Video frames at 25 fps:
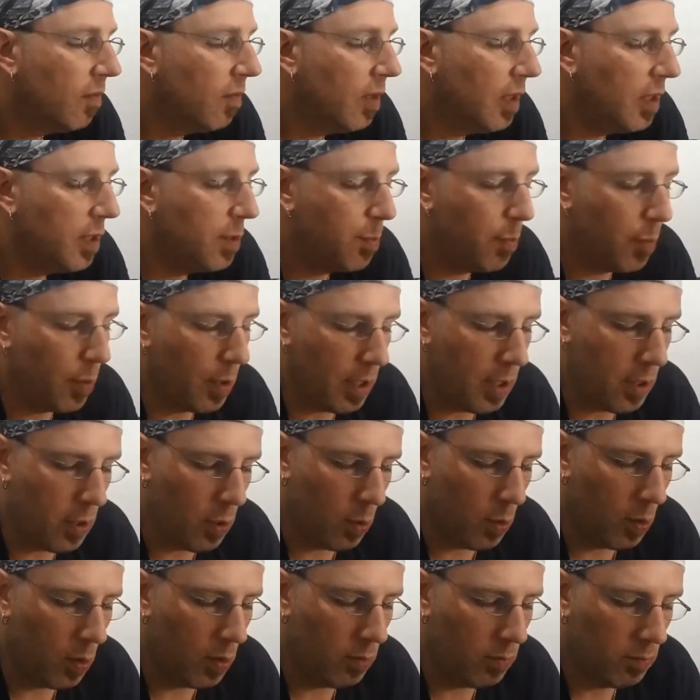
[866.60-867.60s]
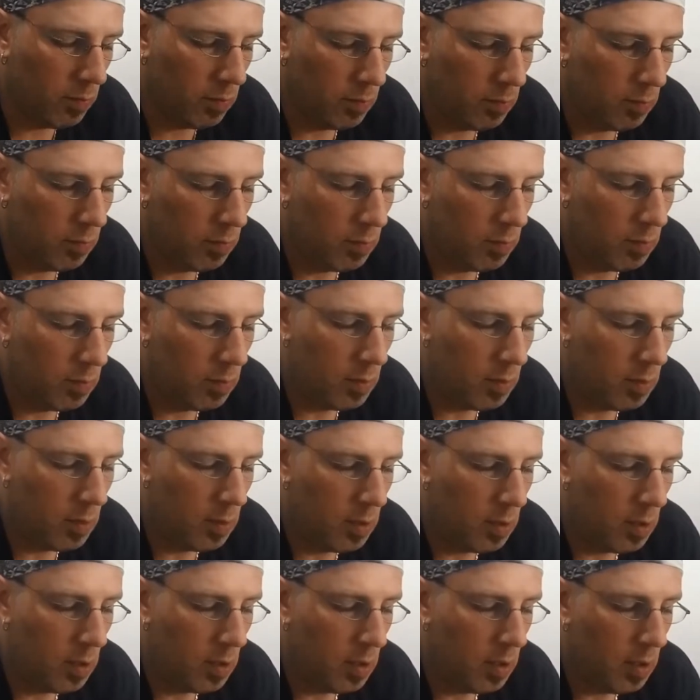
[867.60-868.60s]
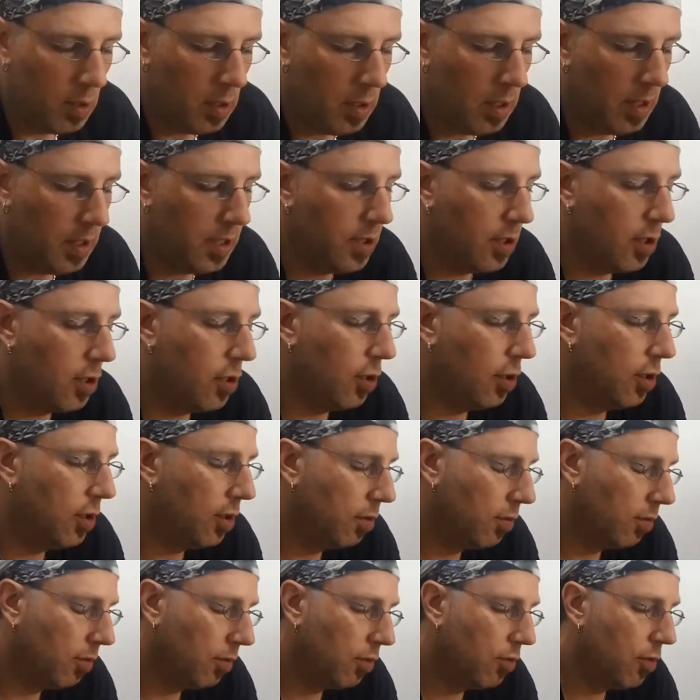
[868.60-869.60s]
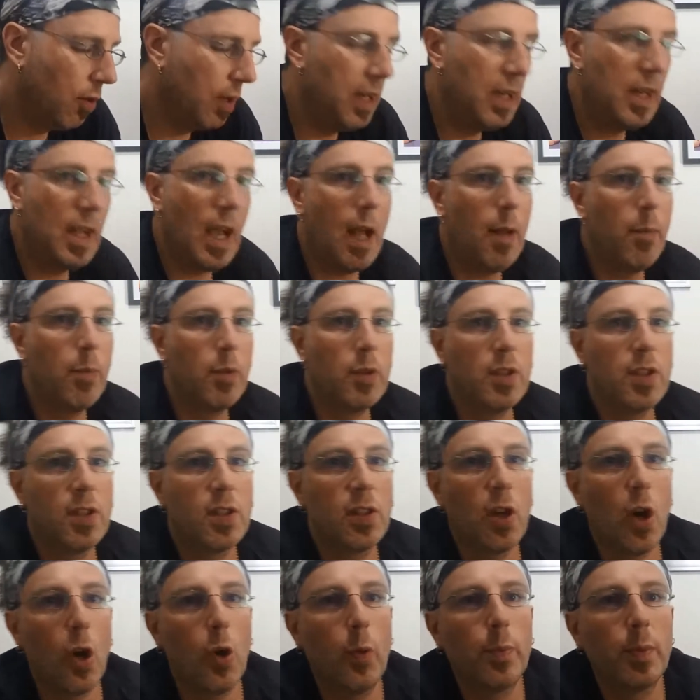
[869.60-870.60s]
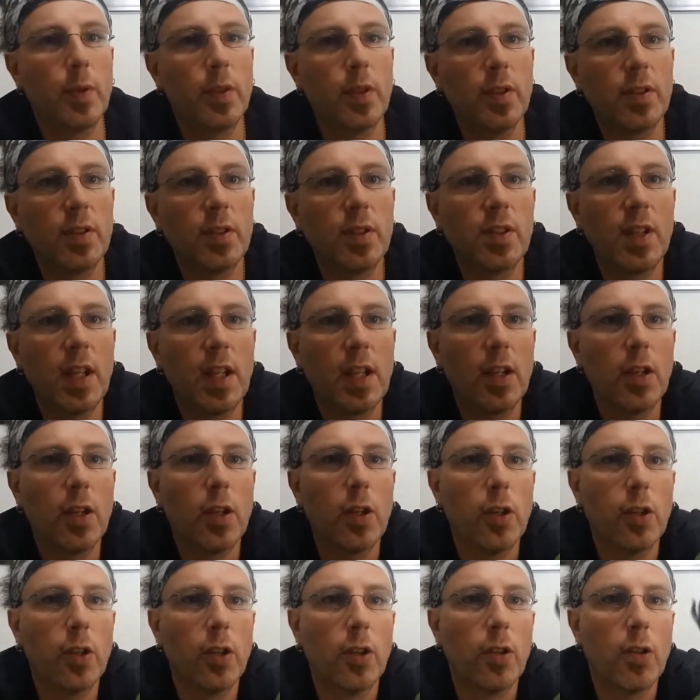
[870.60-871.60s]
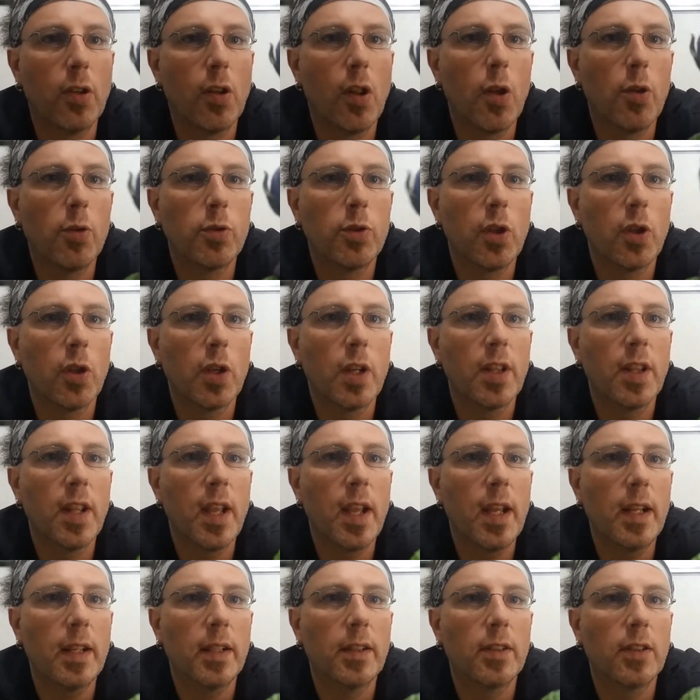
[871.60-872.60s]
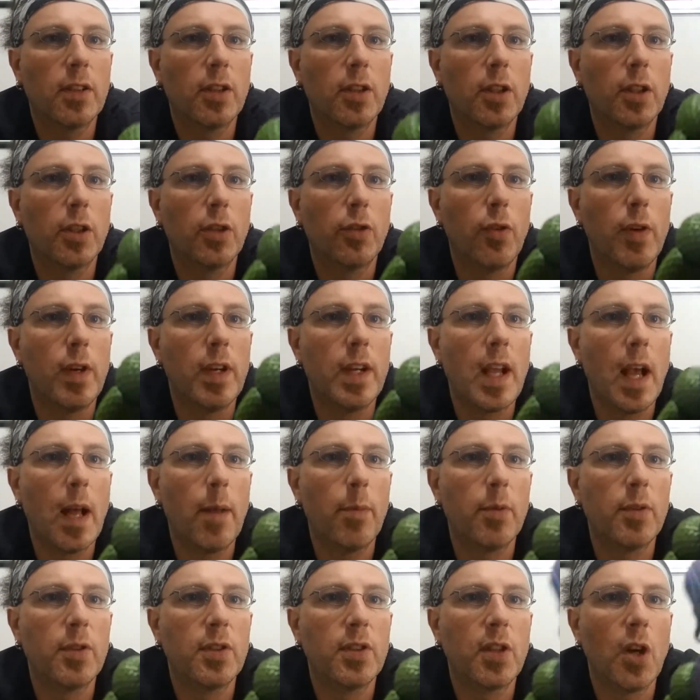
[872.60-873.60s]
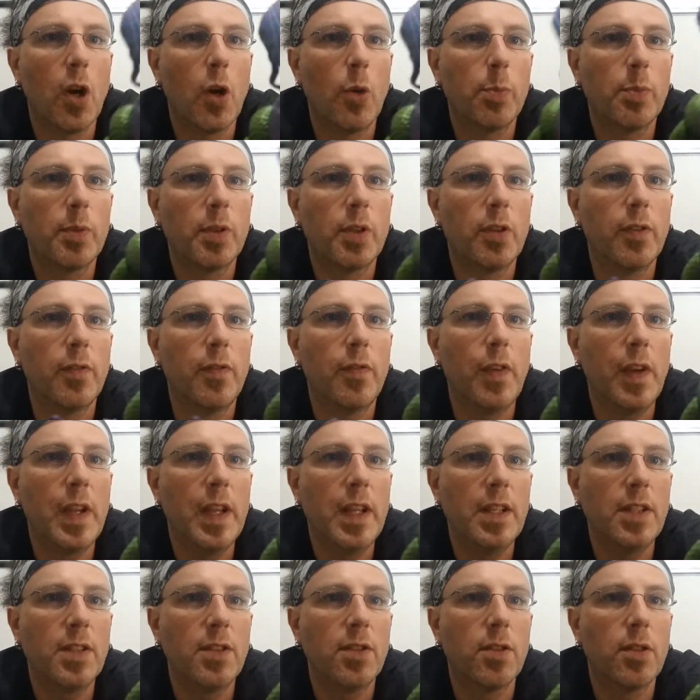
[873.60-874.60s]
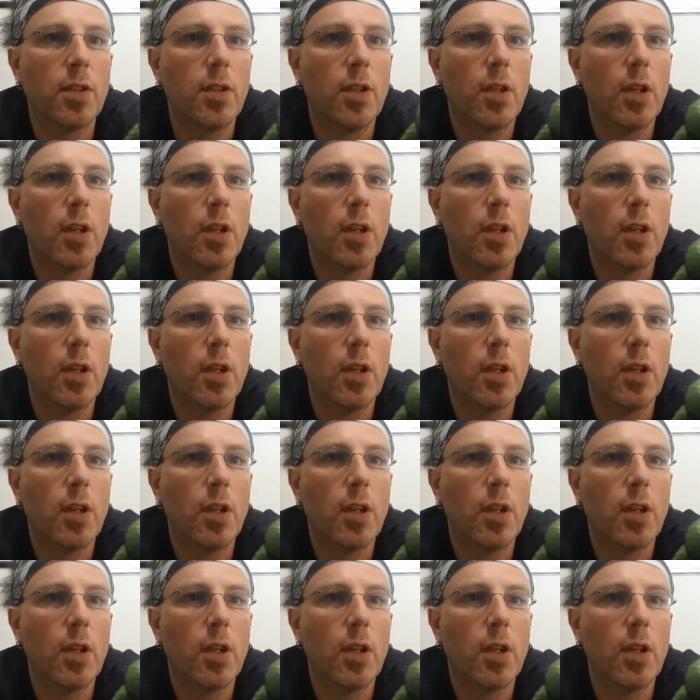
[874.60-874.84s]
it's pretty cool. It's a good Green Goblin sculpt. Let's take a good close look at that. Good Green Goblin sculpt, good face.